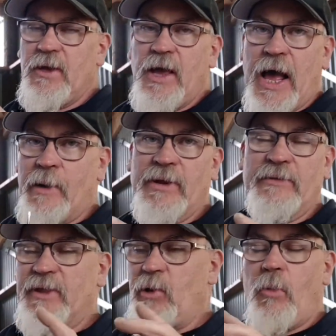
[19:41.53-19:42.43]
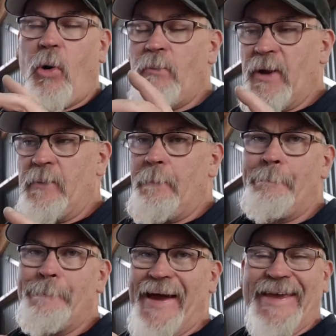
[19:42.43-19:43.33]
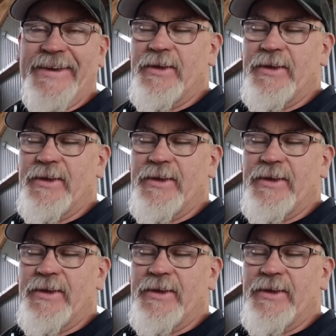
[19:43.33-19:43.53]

hub and everything on like that, it make